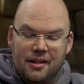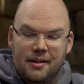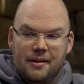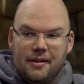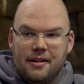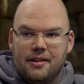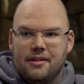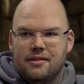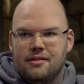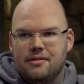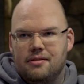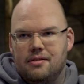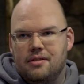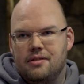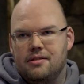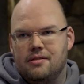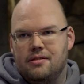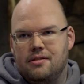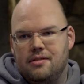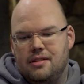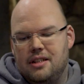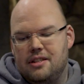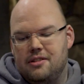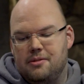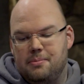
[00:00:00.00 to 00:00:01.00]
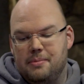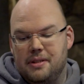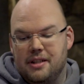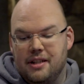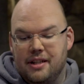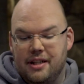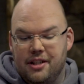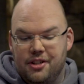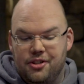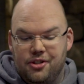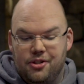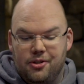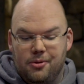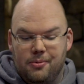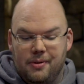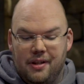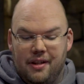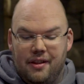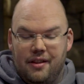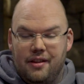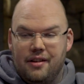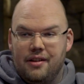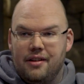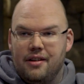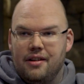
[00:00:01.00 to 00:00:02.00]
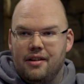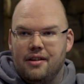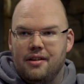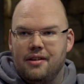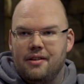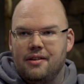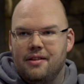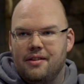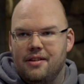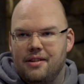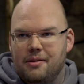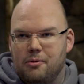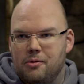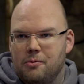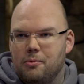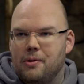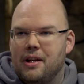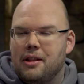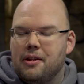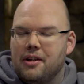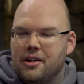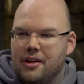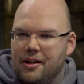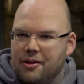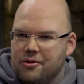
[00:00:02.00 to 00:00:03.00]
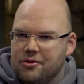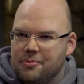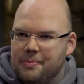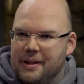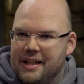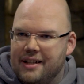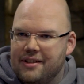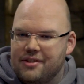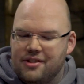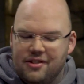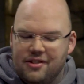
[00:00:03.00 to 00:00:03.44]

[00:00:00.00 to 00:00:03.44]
Because this has been an issue with when the closed beta